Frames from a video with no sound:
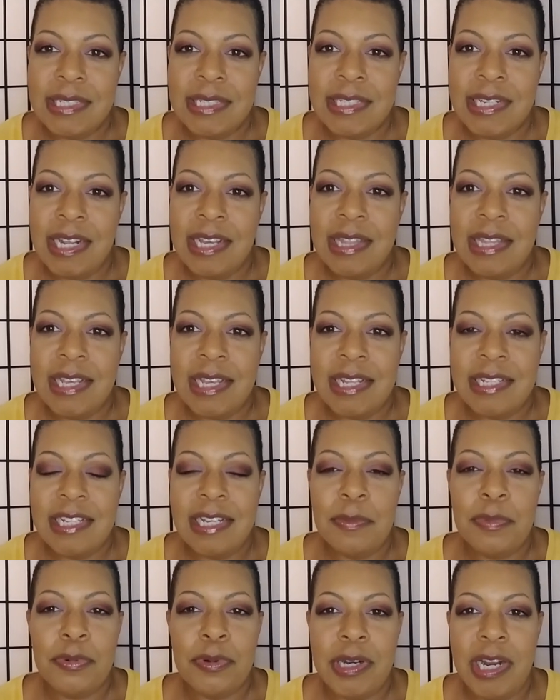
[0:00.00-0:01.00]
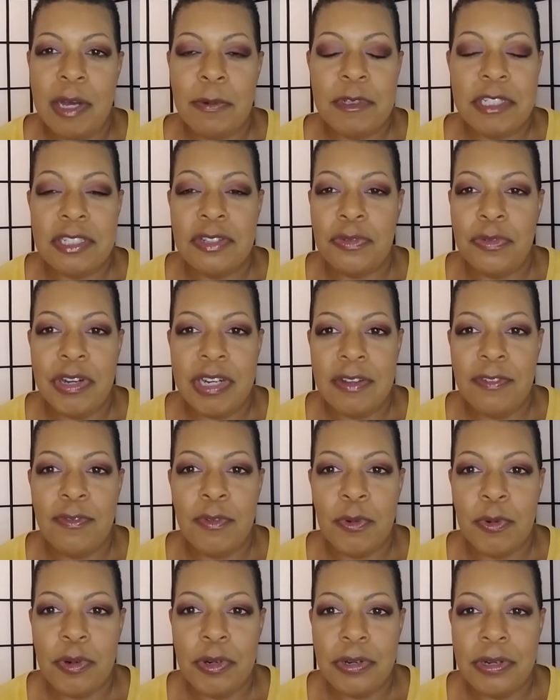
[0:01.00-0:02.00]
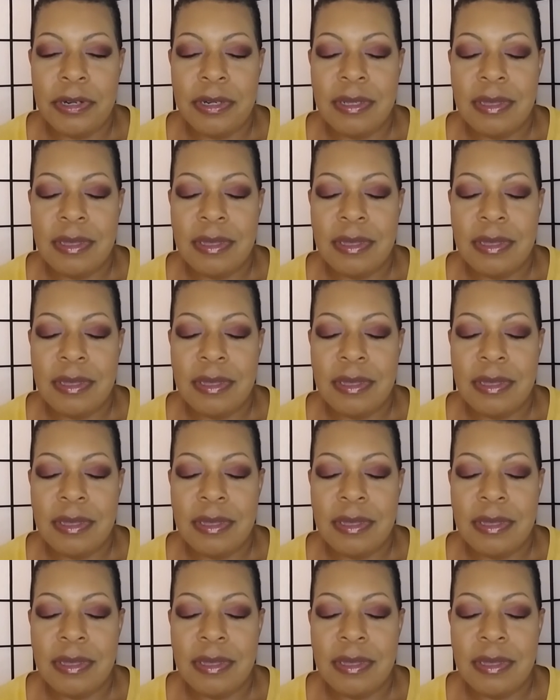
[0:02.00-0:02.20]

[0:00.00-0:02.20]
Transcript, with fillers: And I think at that point, I was just ready for